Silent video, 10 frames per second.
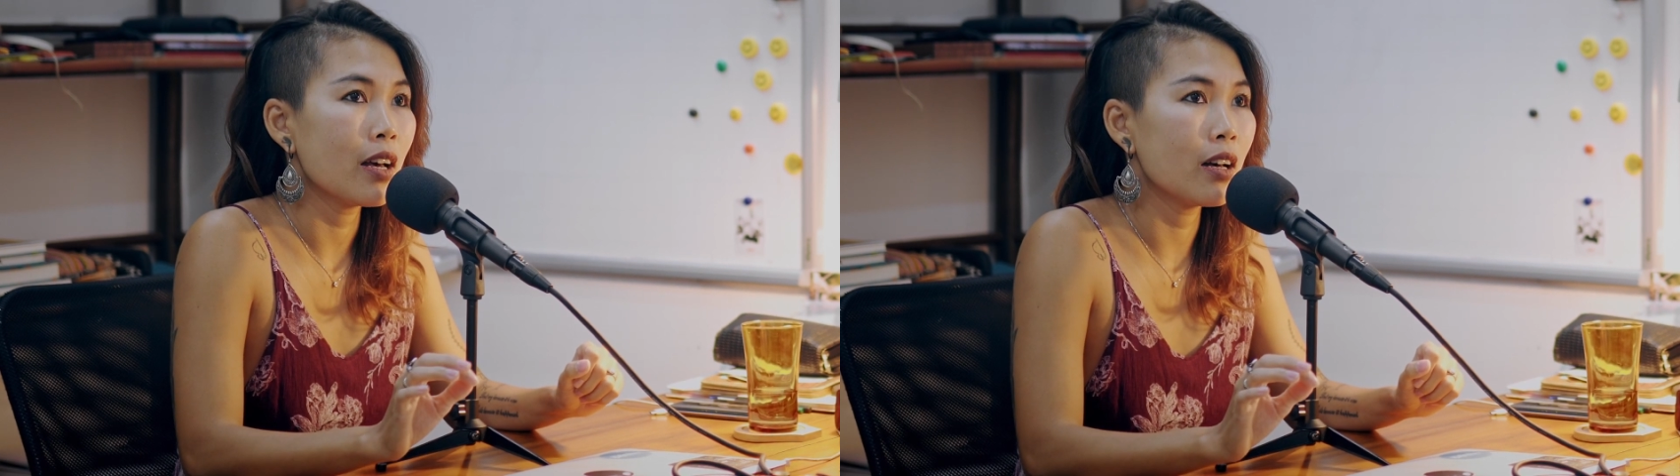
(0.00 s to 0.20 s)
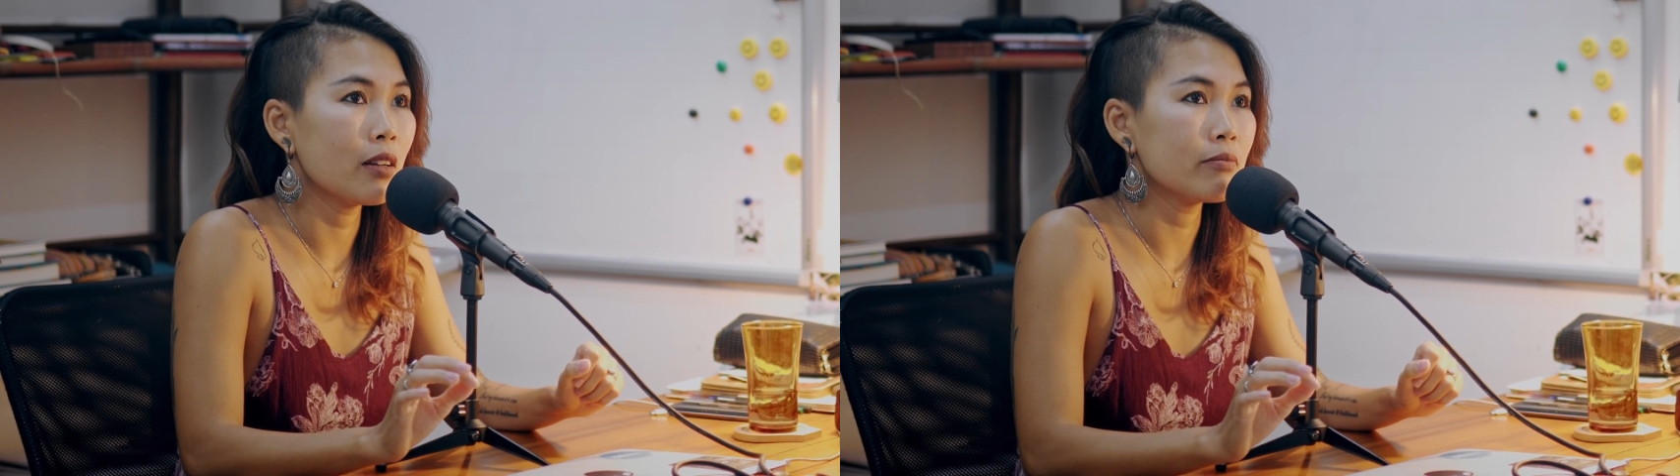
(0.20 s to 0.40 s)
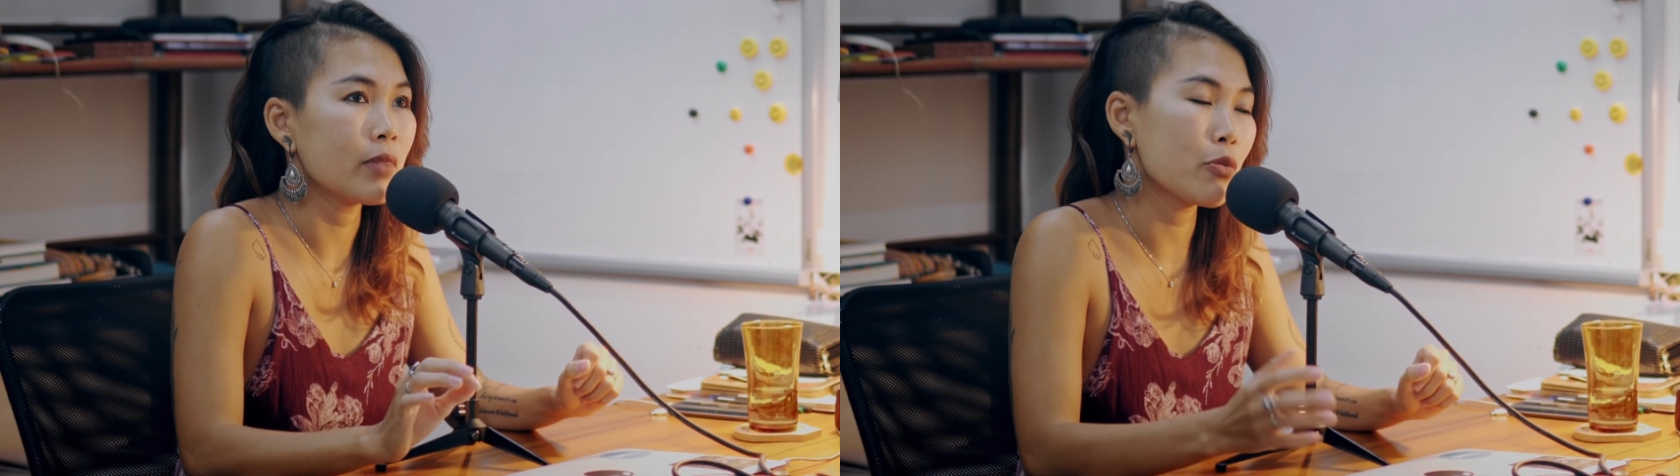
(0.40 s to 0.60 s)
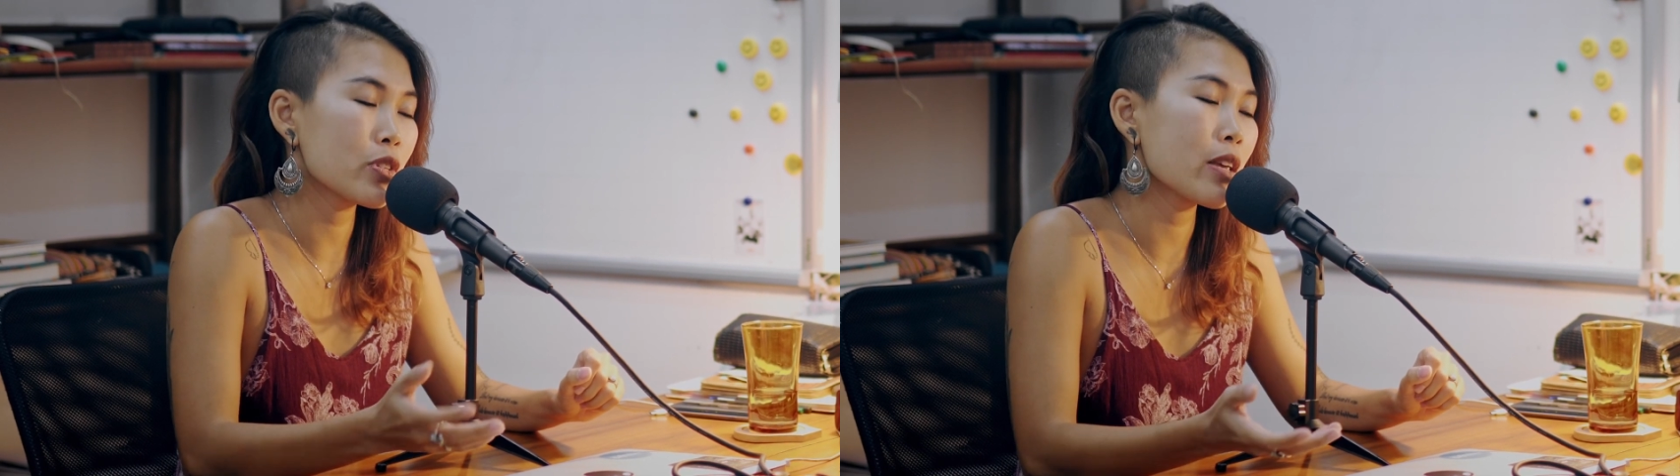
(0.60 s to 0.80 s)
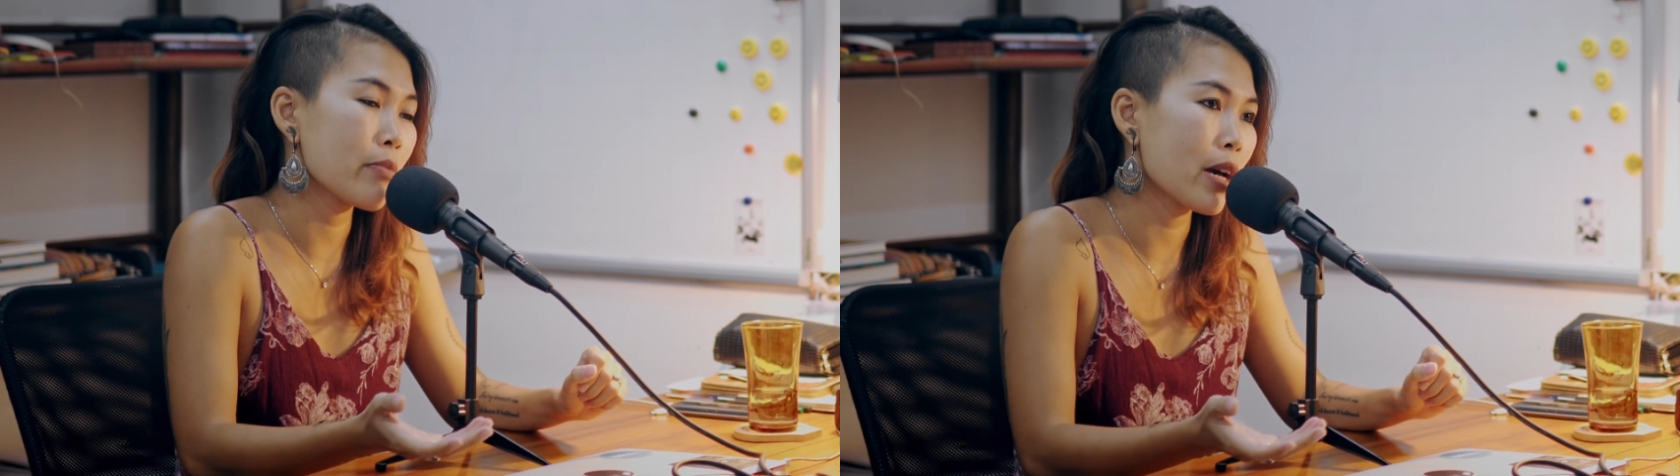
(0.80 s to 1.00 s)
I
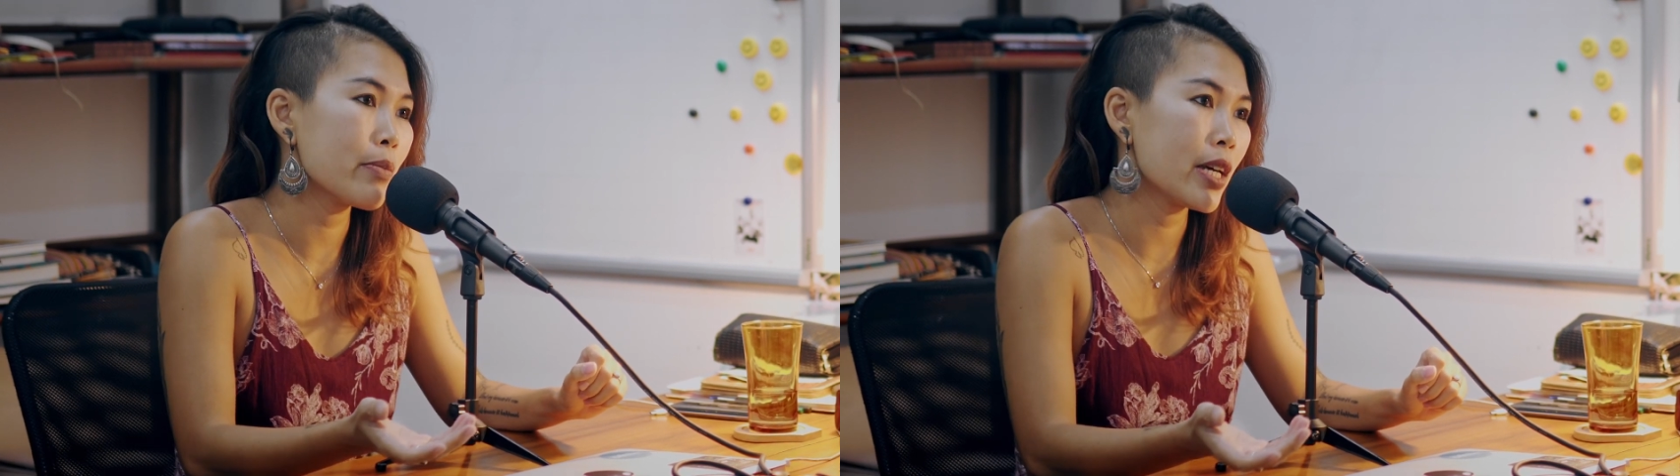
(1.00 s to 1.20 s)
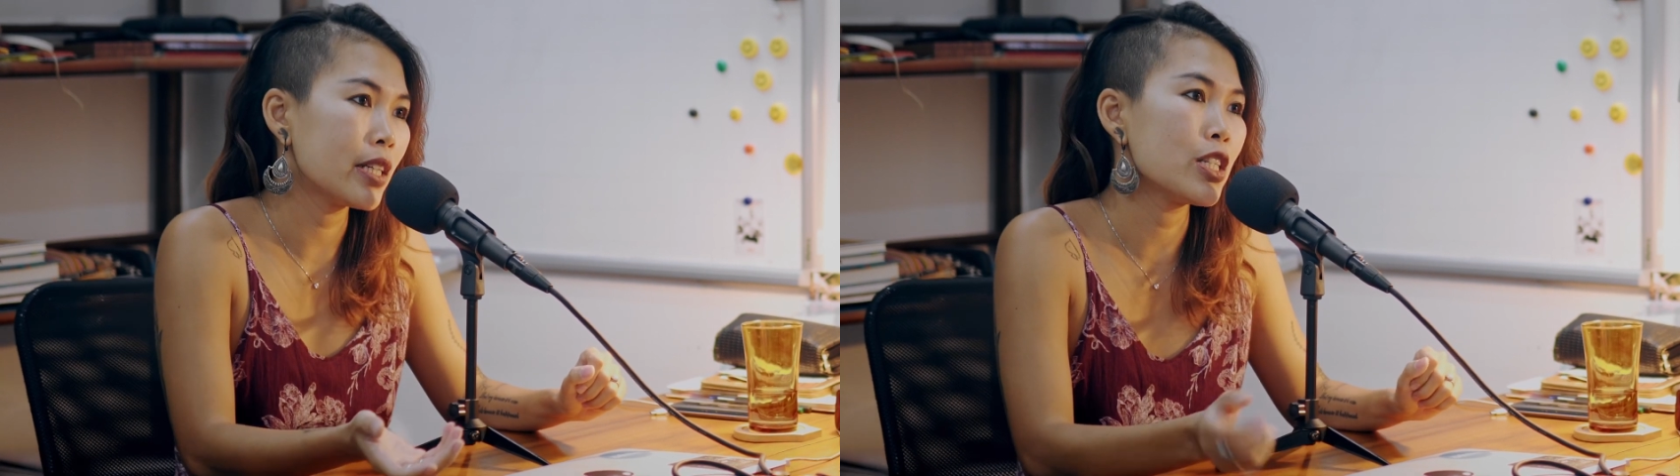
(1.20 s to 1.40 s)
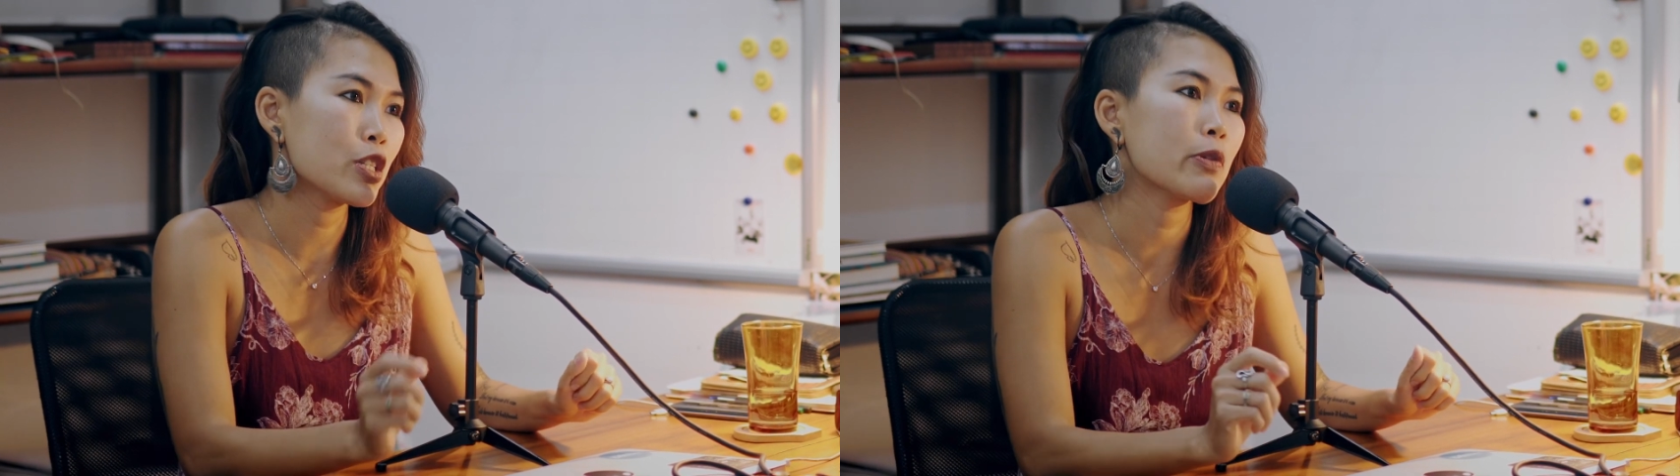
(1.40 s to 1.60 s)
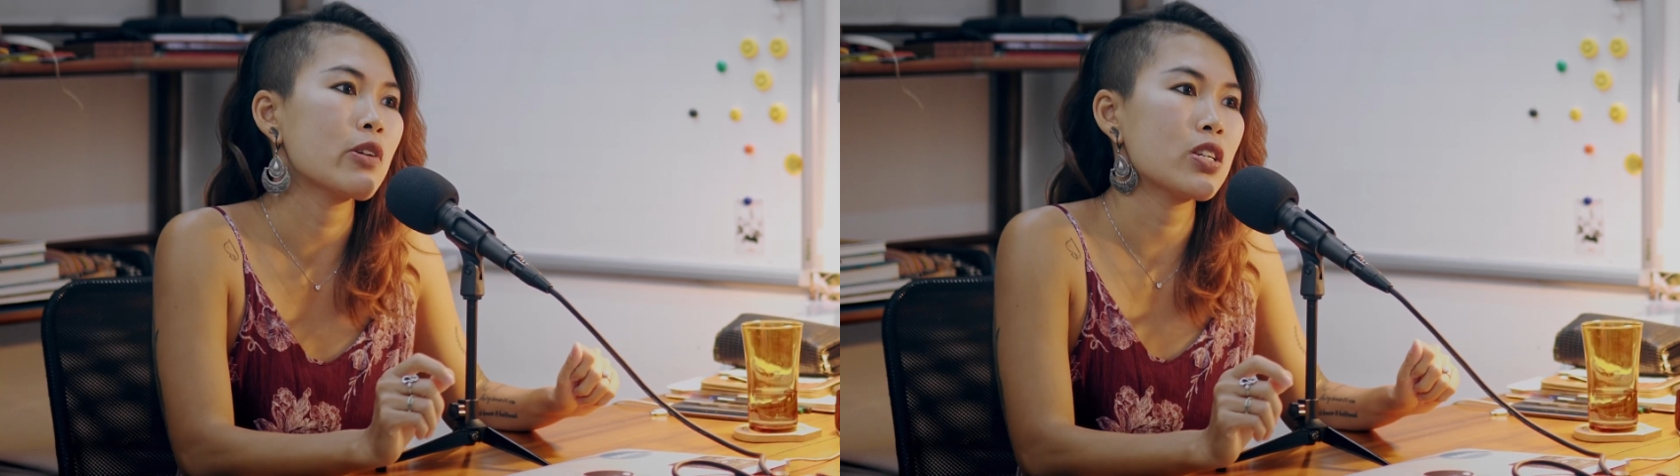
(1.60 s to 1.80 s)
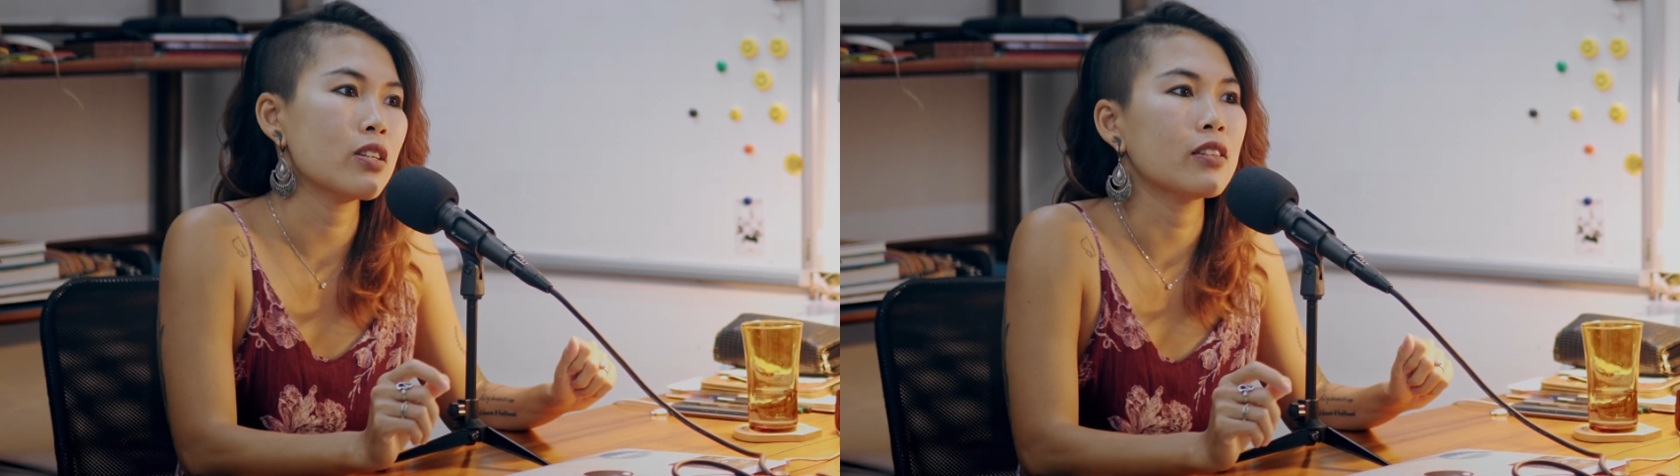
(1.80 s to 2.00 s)
would say my main
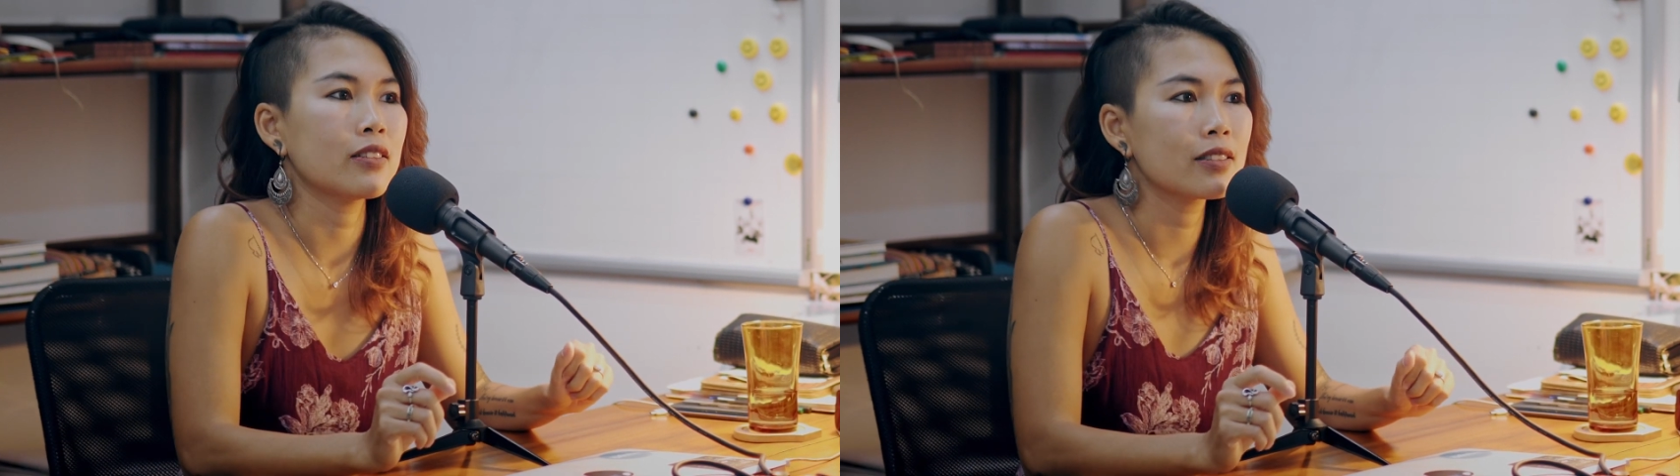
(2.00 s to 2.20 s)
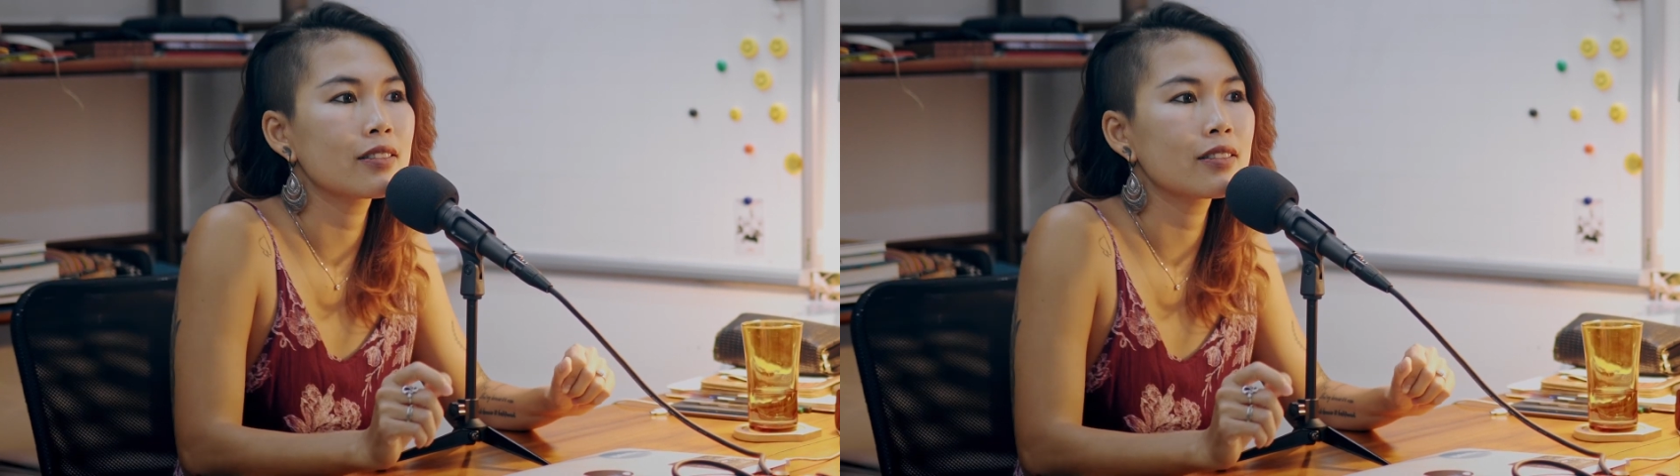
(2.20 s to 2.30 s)
inspiration,